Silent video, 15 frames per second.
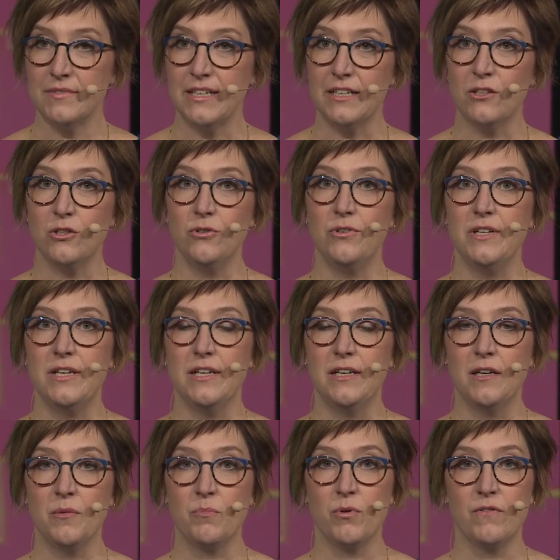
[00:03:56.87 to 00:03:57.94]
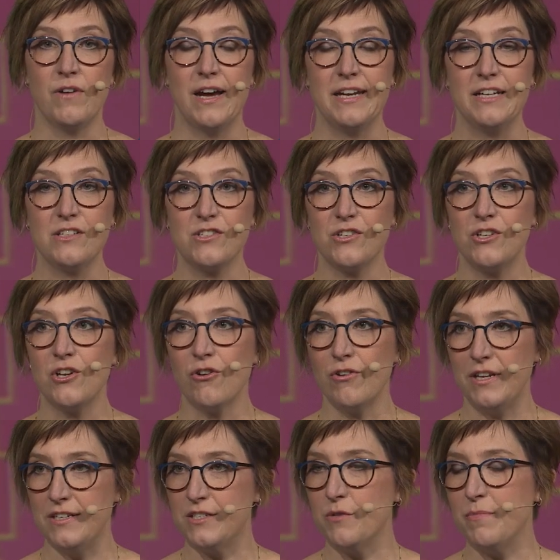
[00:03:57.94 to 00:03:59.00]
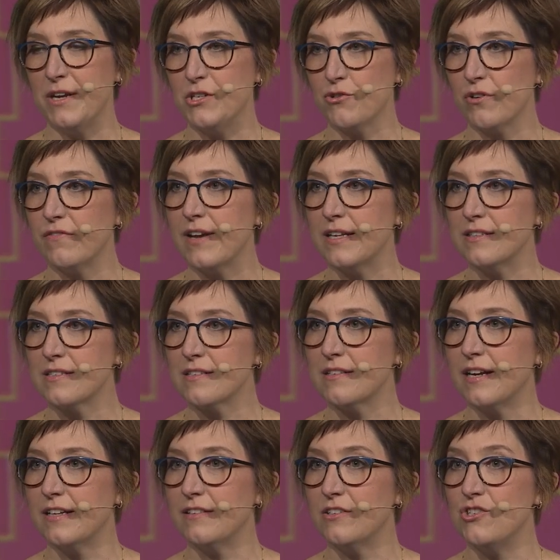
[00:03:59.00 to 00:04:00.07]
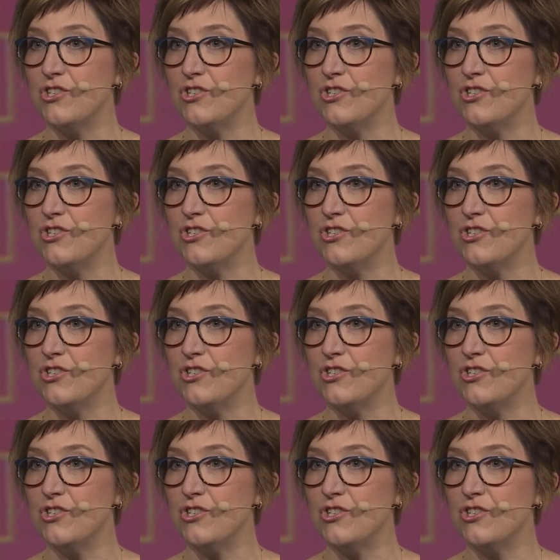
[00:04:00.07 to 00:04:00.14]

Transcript: including providing security to major events like the